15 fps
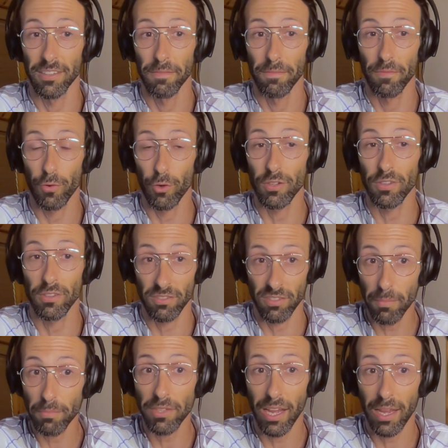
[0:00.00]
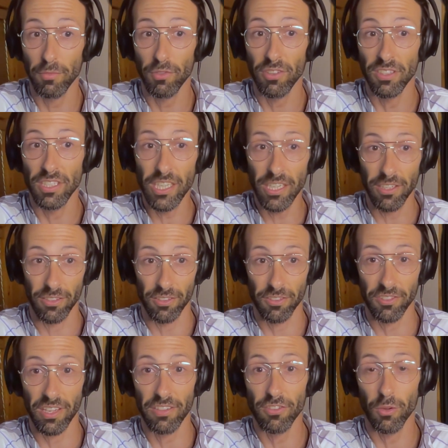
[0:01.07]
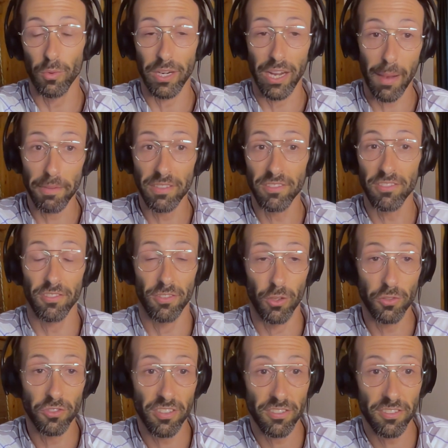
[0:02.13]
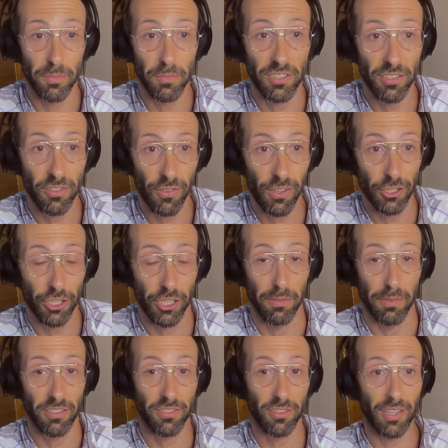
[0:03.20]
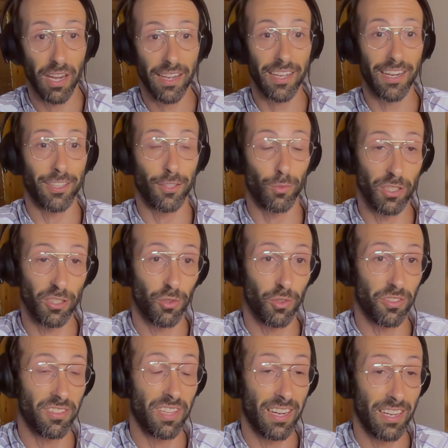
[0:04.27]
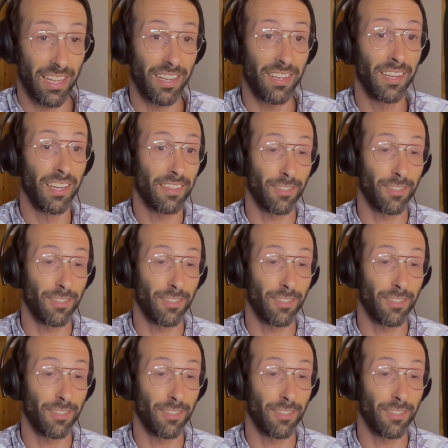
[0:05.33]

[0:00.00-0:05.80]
for sometimes years. And so what happens? Those systems dysfunction because they're not getting the resources they need.